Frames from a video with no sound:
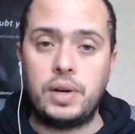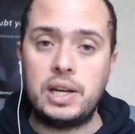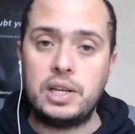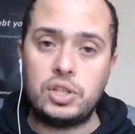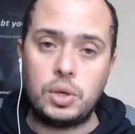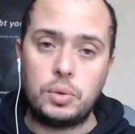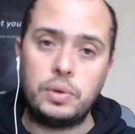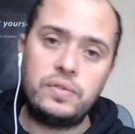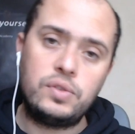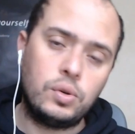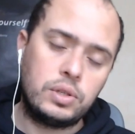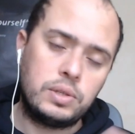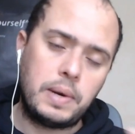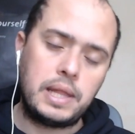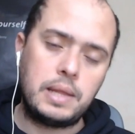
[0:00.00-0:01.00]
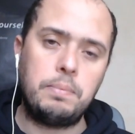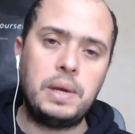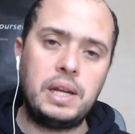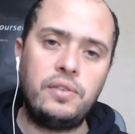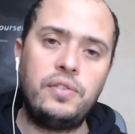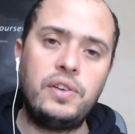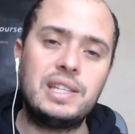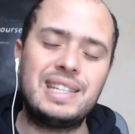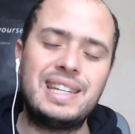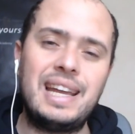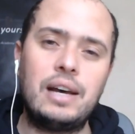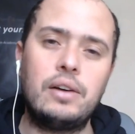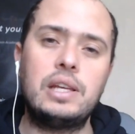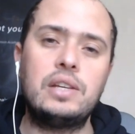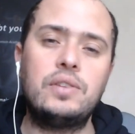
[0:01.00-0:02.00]
So we've talked about the benefits. Now
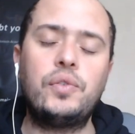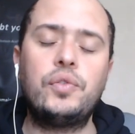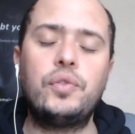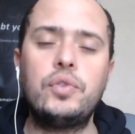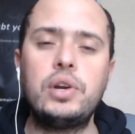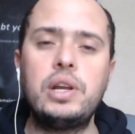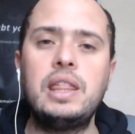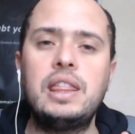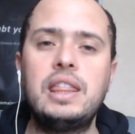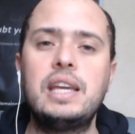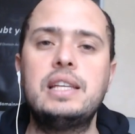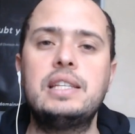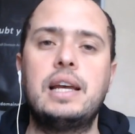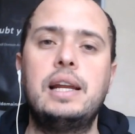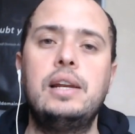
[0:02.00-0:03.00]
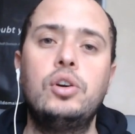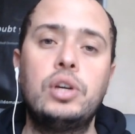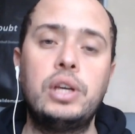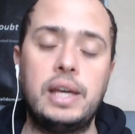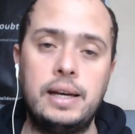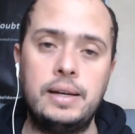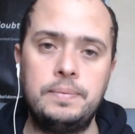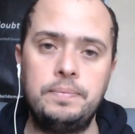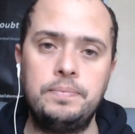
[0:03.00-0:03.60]
there's three things I look at